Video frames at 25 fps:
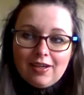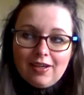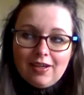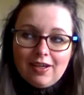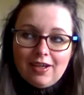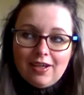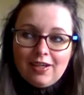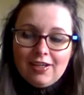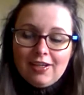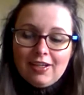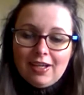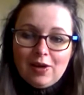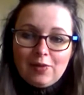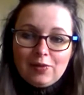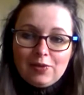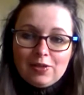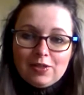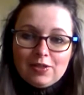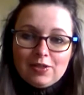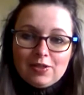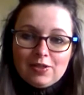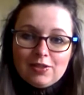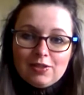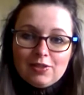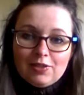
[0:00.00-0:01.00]
that
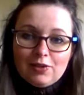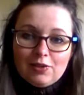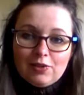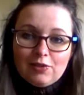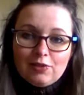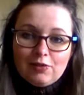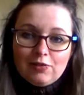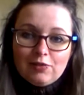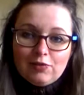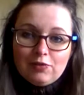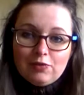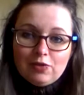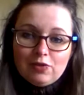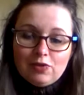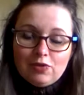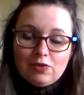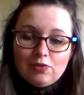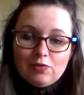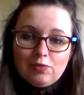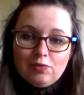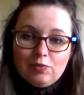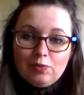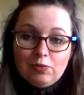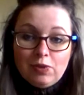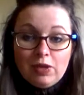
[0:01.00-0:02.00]
was sort of
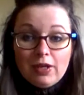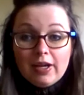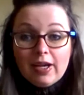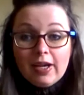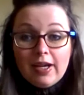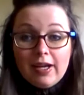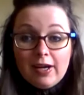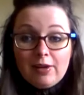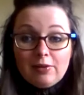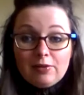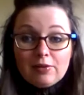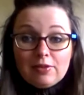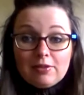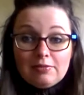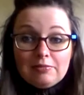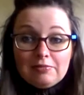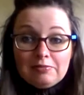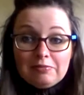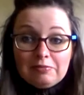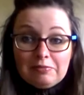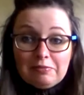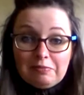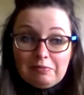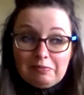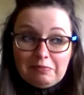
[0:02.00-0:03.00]
working out
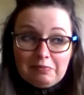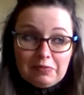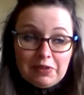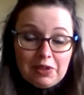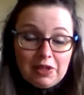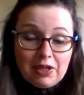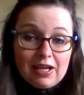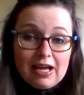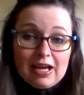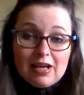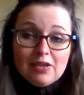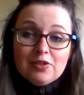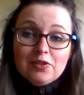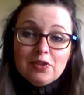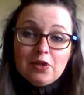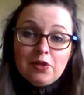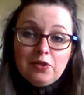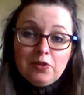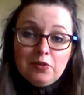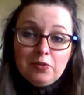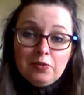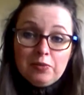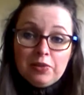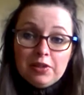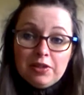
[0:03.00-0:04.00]
your cast on
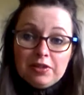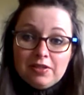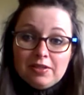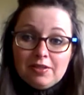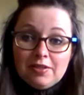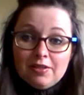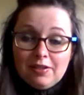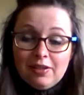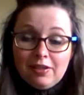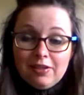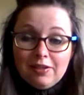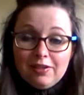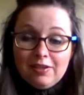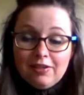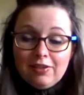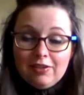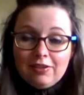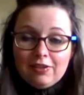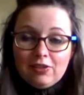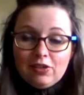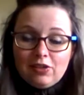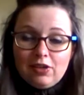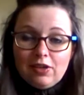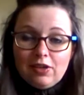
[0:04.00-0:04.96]
numbers, your